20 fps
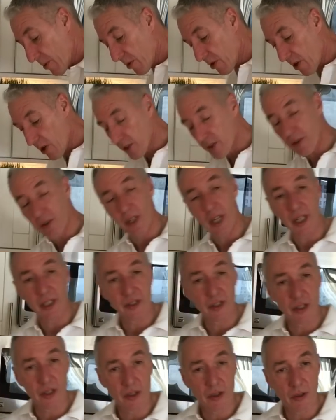people also
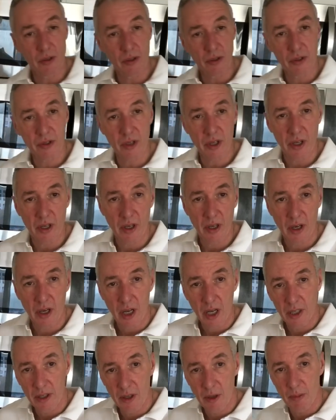like to use
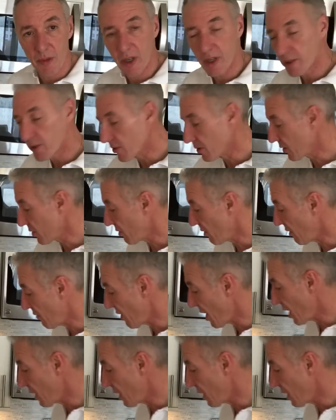a little bit of drizzle of